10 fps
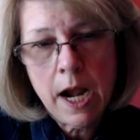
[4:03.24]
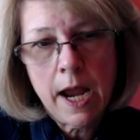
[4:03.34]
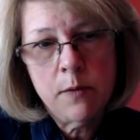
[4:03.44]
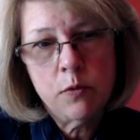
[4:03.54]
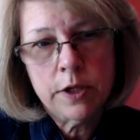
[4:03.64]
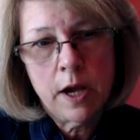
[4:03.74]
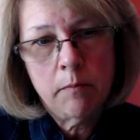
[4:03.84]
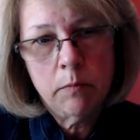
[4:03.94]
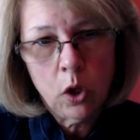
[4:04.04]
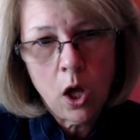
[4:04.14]

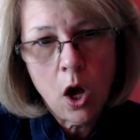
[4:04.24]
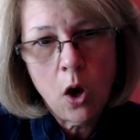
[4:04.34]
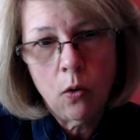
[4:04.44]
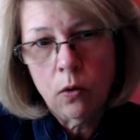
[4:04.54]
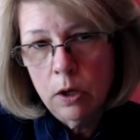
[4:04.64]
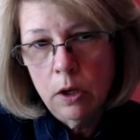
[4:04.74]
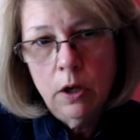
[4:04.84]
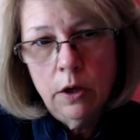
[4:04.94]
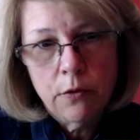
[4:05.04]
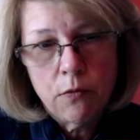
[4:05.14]
90% below
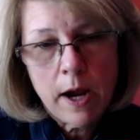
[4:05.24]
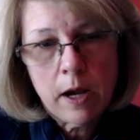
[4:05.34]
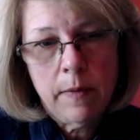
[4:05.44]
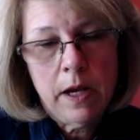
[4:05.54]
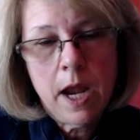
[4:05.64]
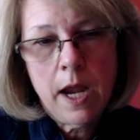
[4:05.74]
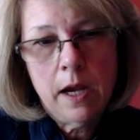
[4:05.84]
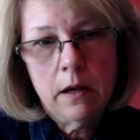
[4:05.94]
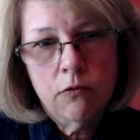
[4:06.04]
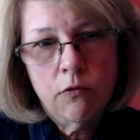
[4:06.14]
the
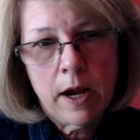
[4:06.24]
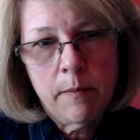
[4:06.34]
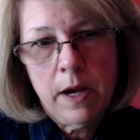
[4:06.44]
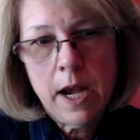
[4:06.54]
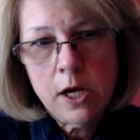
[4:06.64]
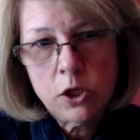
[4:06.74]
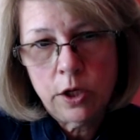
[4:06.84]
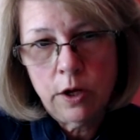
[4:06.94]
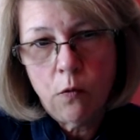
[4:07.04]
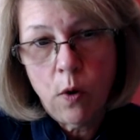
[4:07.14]

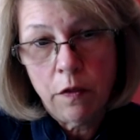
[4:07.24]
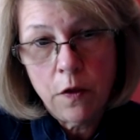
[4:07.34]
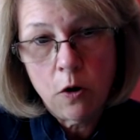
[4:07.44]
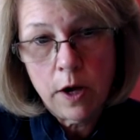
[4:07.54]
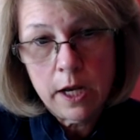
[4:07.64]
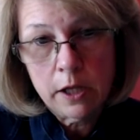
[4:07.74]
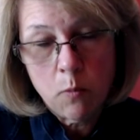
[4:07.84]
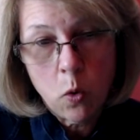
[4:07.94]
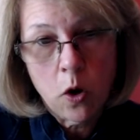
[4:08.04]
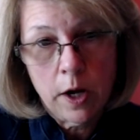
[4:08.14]
recommendation of 130 in the
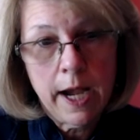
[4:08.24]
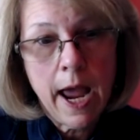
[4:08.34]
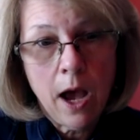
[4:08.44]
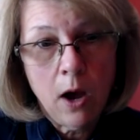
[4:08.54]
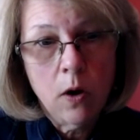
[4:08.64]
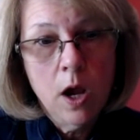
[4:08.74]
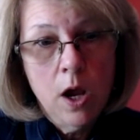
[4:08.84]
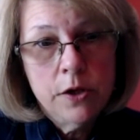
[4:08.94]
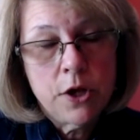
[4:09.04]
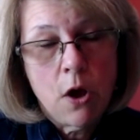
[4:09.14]
morning now.
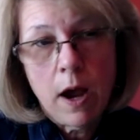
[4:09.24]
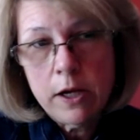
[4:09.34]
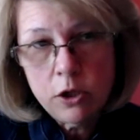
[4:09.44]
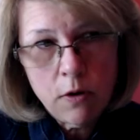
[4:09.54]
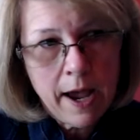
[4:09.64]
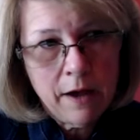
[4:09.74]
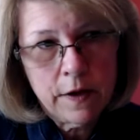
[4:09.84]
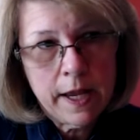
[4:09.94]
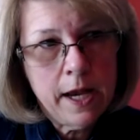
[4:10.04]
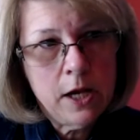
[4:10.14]
So I do have
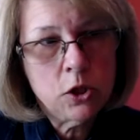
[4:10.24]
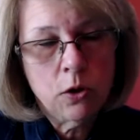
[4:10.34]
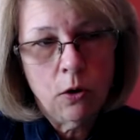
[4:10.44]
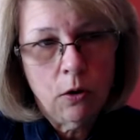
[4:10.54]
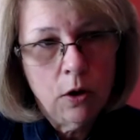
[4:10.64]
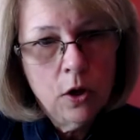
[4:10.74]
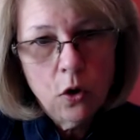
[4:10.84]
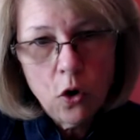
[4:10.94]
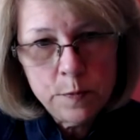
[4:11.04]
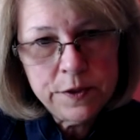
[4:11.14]
occasional
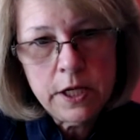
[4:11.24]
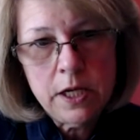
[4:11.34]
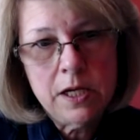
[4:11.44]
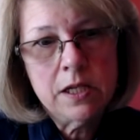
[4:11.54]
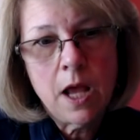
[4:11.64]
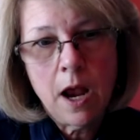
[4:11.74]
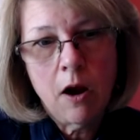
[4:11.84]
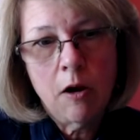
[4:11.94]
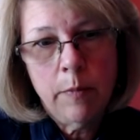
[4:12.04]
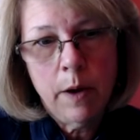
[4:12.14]
oopsies
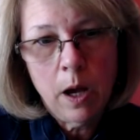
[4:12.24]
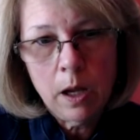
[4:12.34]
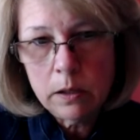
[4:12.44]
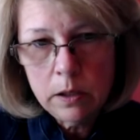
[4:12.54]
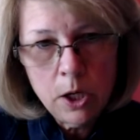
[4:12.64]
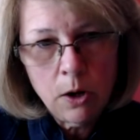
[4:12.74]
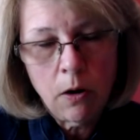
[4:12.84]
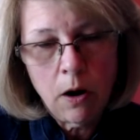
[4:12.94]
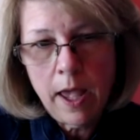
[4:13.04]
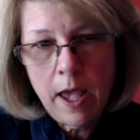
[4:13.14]
there, but
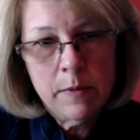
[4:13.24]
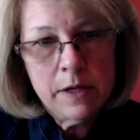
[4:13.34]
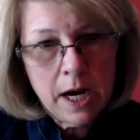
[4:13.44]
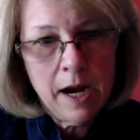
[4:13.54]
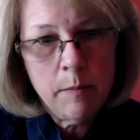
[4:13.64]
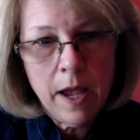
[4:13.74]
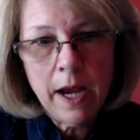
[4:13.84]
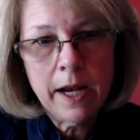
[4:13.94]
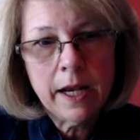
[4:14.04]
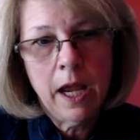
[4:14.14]
I am a
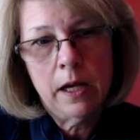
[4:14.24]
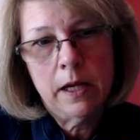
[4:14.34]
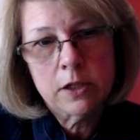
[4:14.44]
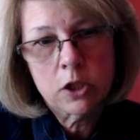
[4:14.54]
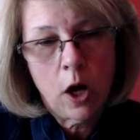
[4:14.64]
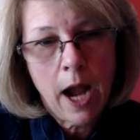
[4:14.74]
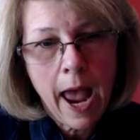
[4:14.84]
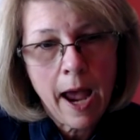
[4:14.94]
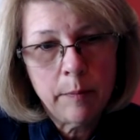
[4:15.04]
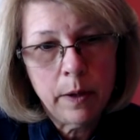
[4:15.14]
diabetic, and it's going to
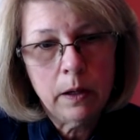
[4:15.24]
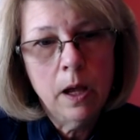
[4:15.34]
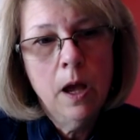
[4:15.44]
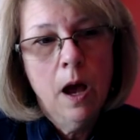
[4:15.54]
happen.